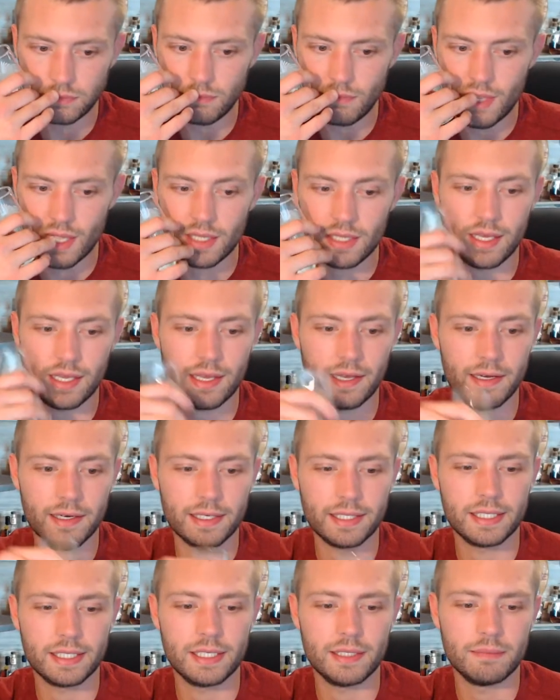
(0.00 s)

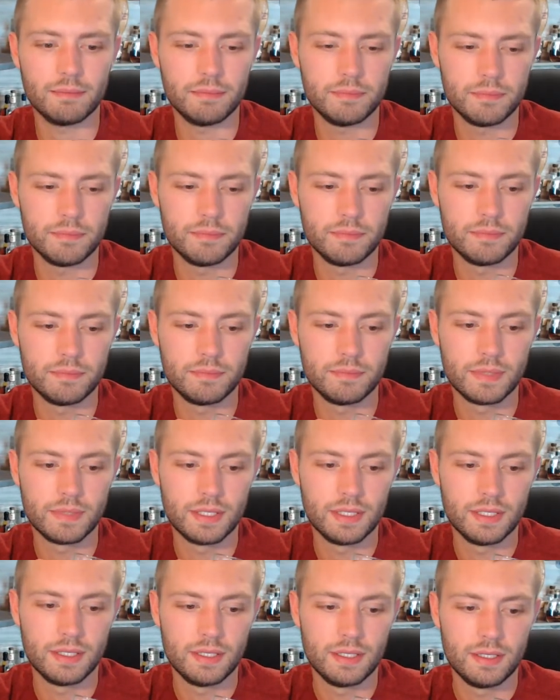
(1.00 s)
Yeah,
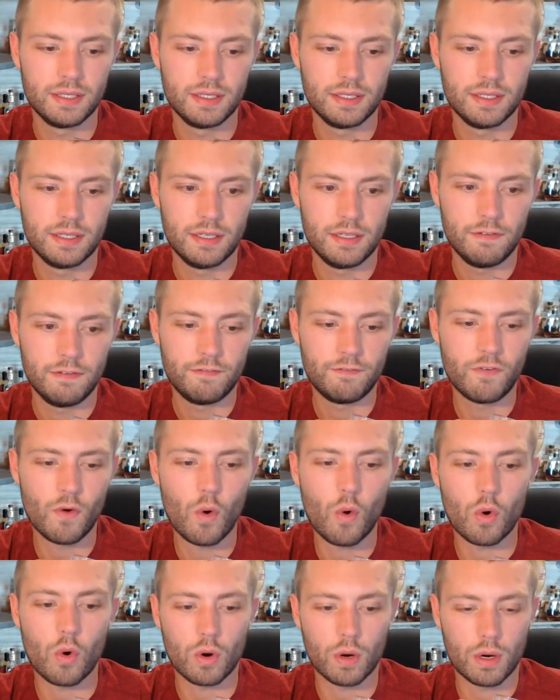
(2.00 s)

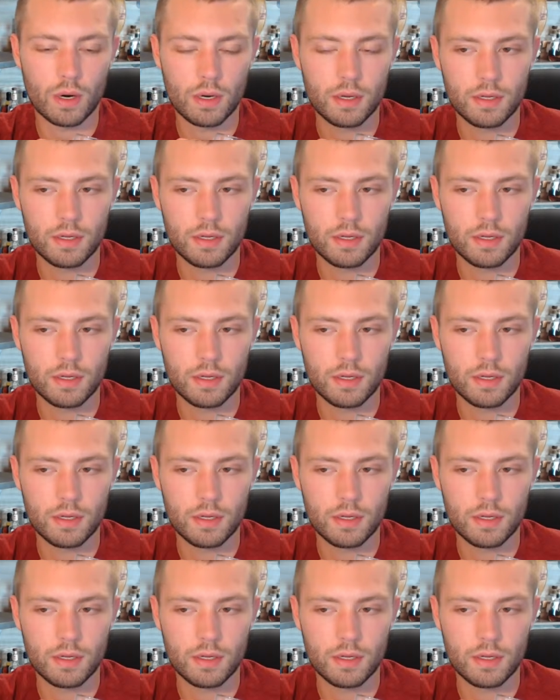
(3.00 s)
four.